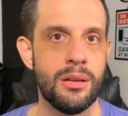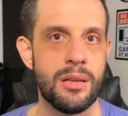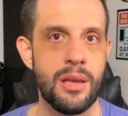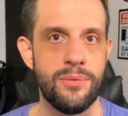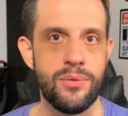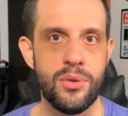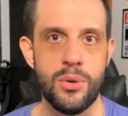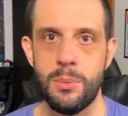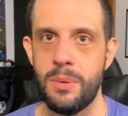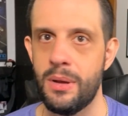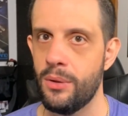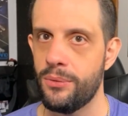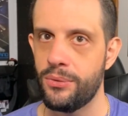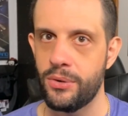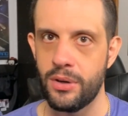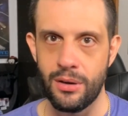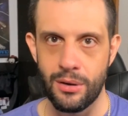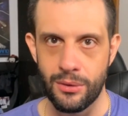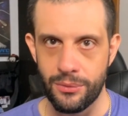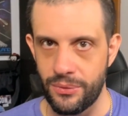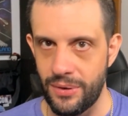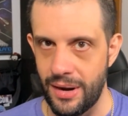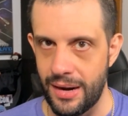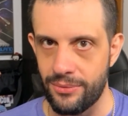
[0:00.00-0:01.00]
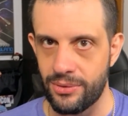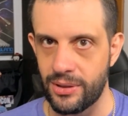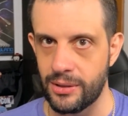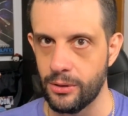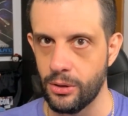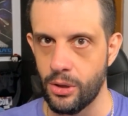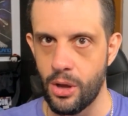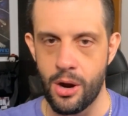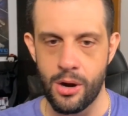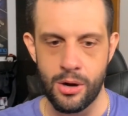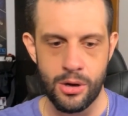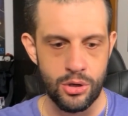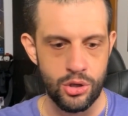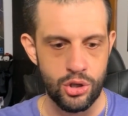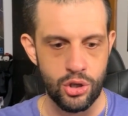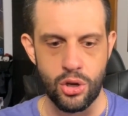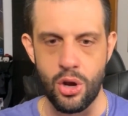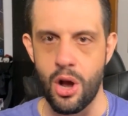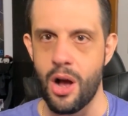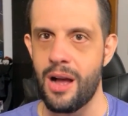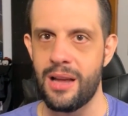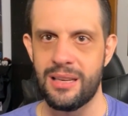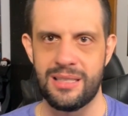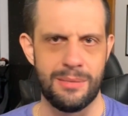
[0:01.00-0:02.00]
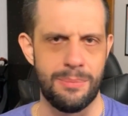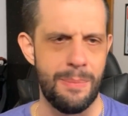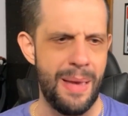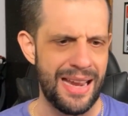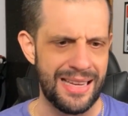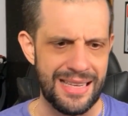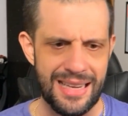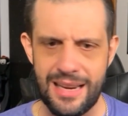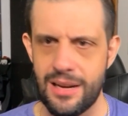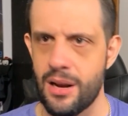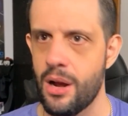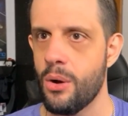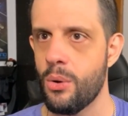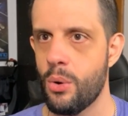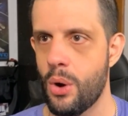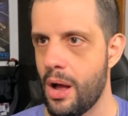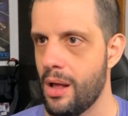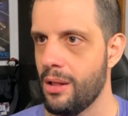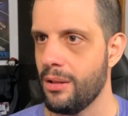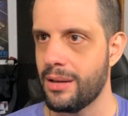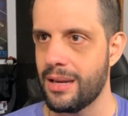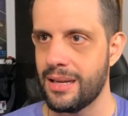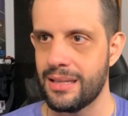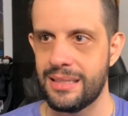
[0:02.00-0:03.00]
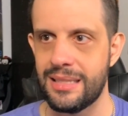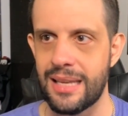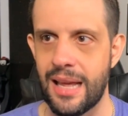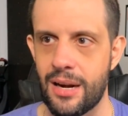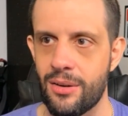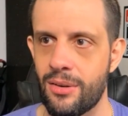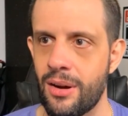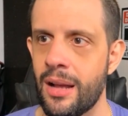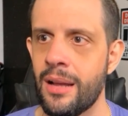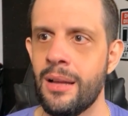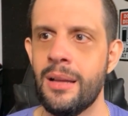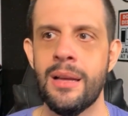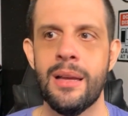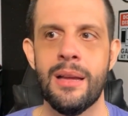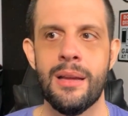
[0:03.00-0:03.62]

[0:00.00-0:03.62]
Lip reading: if you will, for your favorite large cost Magneto, Hulk, etc.